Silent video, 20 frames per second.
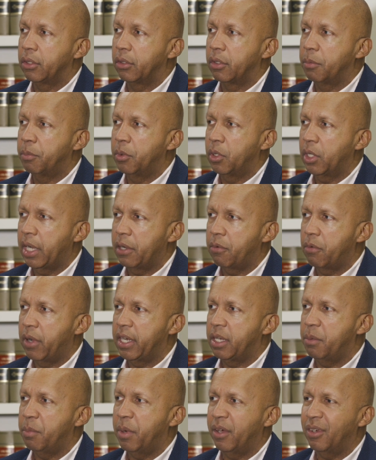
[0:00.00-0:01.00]
You know, in the book I
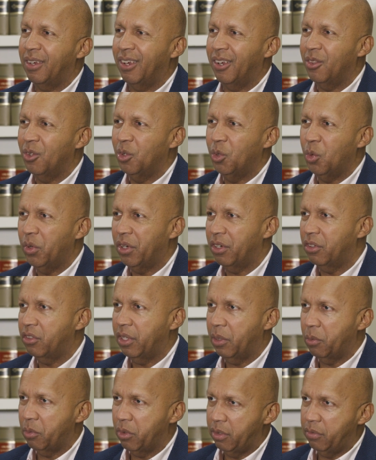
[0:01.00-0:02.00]
write about other lawyers
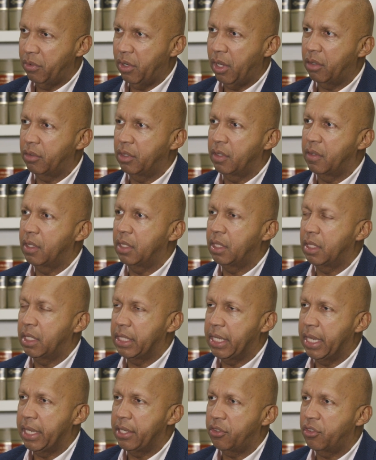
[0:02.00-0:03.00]
that were involved in the
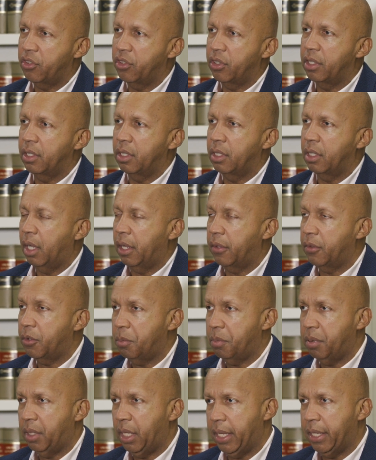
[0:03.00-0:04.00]
litigation, other
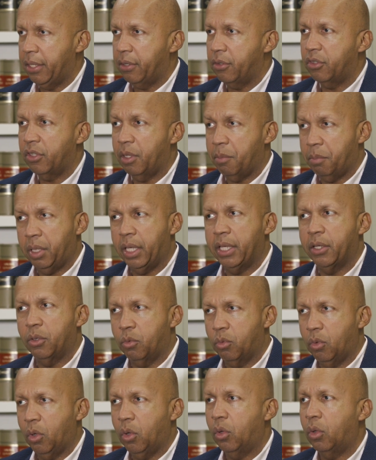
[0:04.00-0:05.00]
players that played a
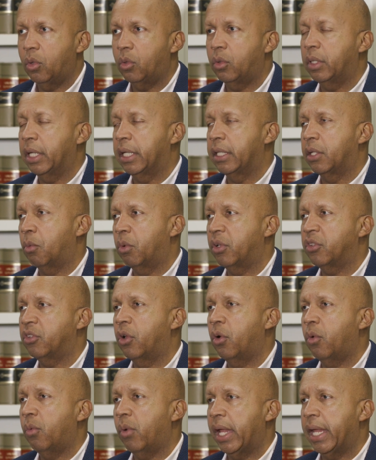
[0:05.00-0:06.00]
role, and there was
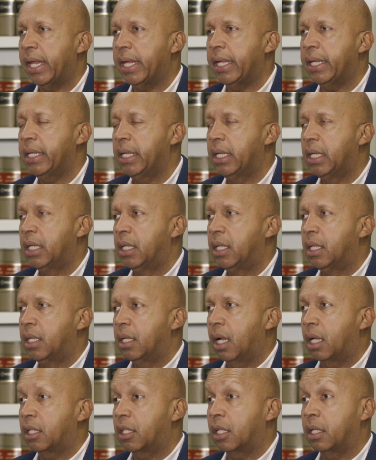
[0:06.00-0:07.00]
no way
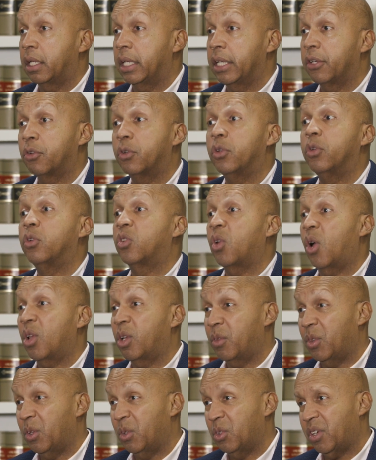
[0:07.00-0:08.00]
to introduce
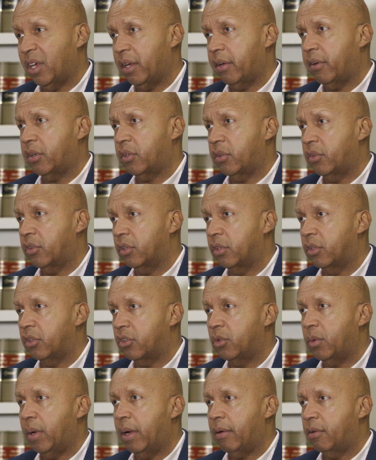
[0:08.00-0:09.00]
all of those characters in a
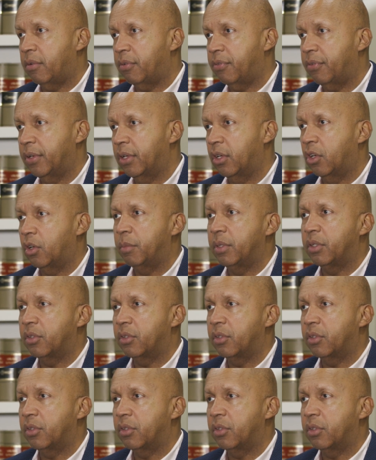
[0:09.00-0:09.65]
2-hour film.